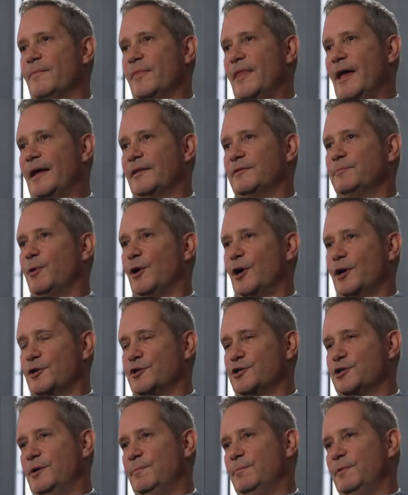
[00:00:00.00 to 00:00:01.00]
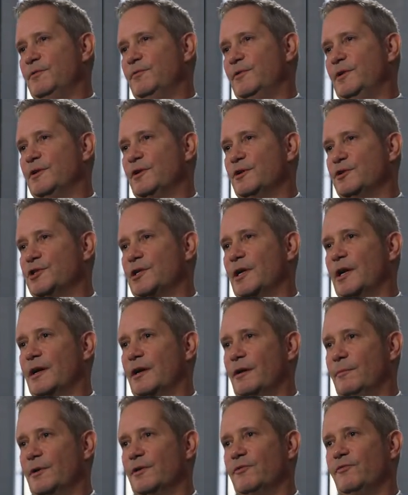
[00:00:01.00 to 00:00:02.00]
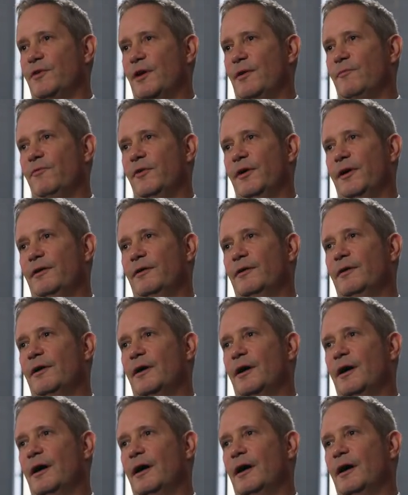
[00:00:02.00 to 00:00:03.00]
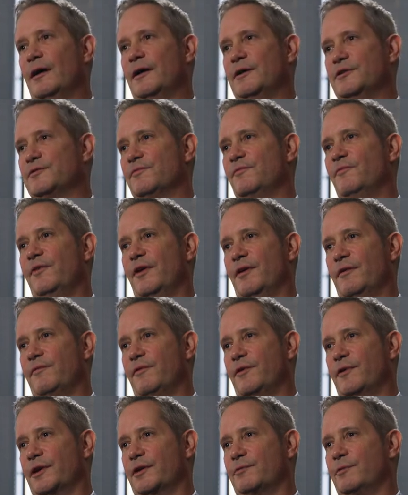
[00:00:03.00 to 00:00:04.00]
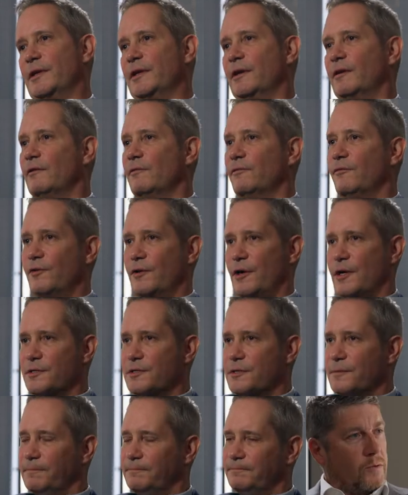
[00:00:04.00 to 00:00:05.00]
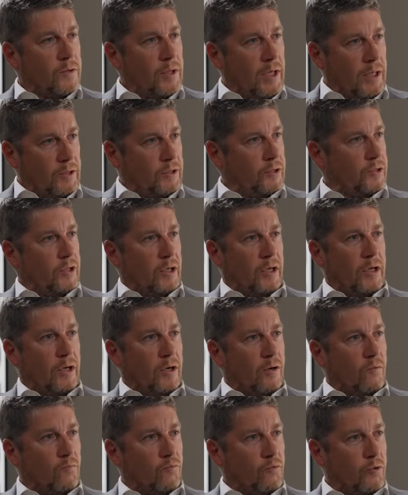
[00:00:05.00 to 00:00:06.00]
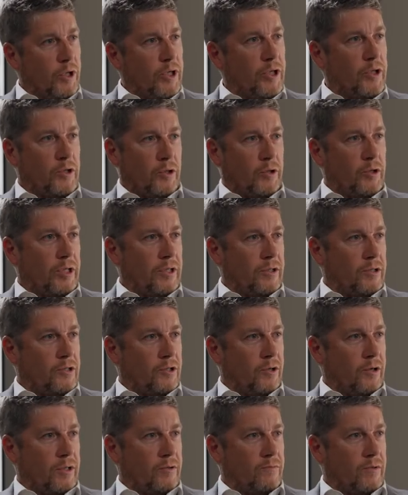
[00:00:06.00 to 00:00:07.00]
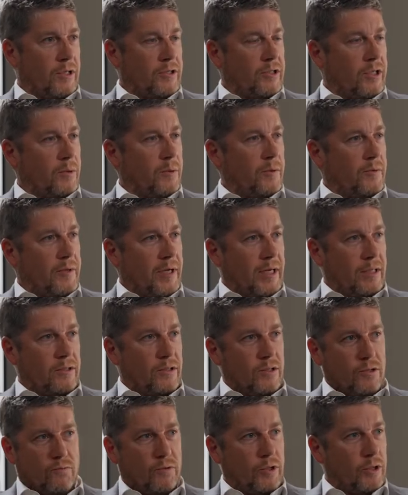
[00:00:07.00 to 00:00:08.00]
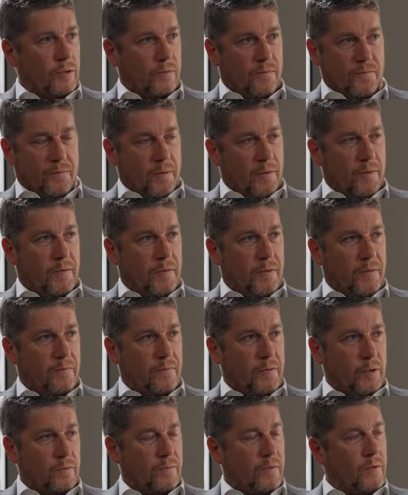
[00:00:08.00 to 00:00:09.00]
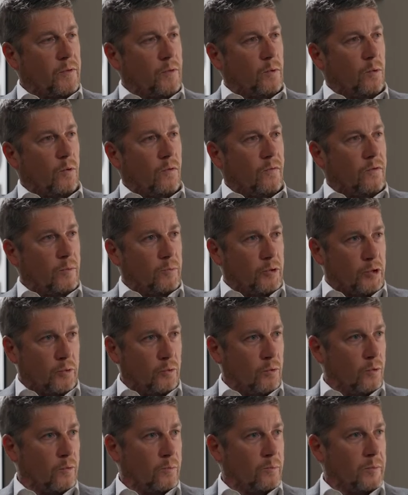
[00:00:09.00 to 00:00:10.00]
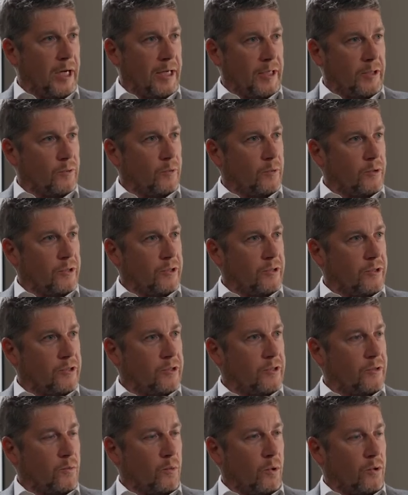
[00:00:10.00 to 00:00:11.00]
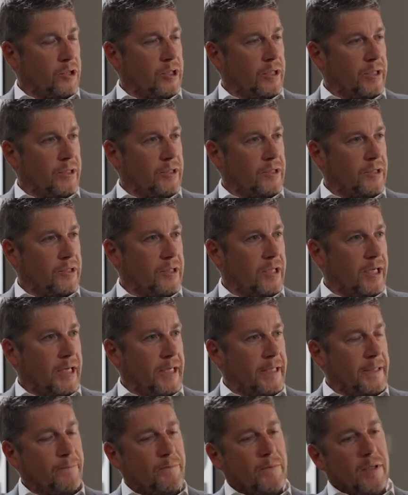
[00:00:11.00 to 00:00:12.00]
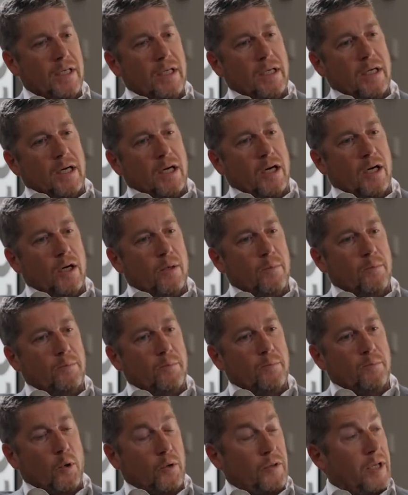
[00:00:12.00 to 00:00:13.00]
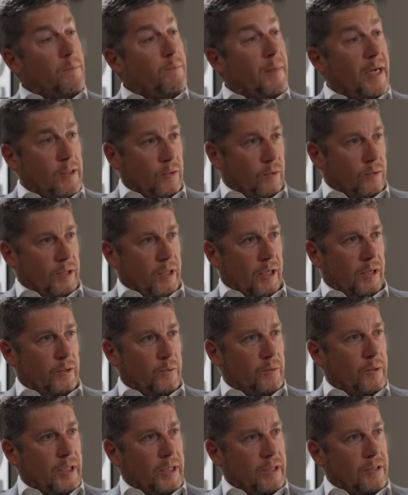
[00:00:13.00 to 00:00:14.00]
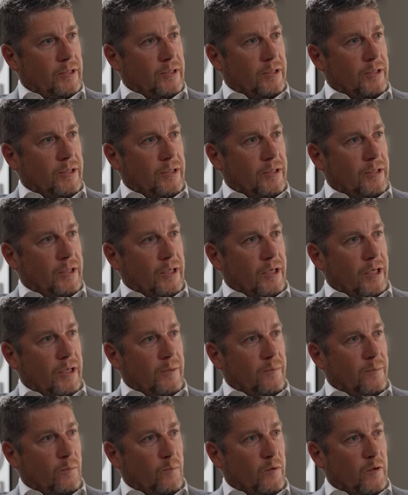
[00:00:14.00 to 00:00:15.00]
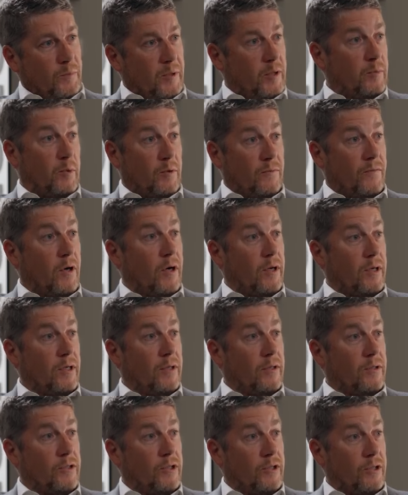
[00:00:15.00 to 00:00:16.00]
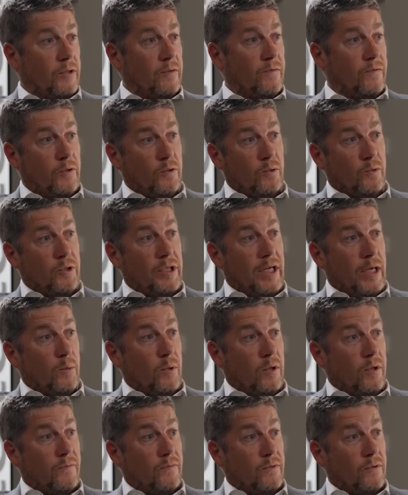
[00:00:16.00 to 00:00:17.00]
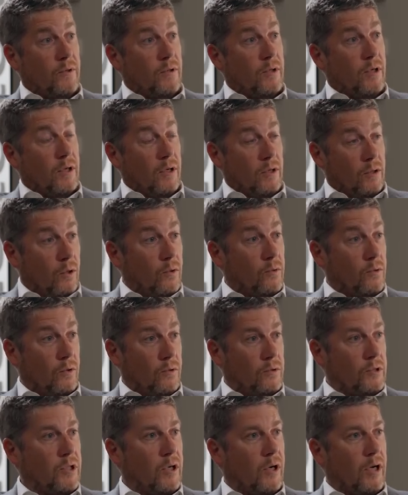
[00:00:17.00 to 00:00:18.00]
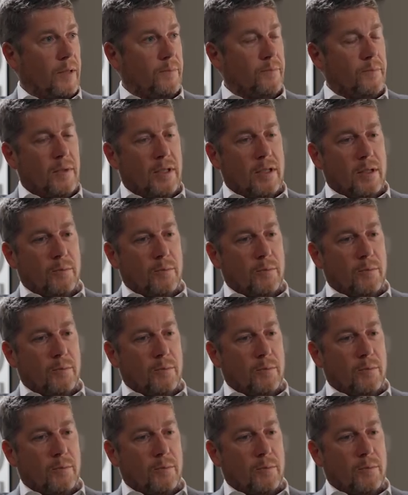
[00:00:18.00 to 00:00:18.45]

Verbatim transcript: that partnership between Deutsche Telekom and VMware uh, is very, very critical for us. That's uh, really good insight, Reto, and thanks. It's really good food for thought for, I'm sure, any audience watching this today. Um, what they may not know is that um, we've been a provider to you for your network for a long, long time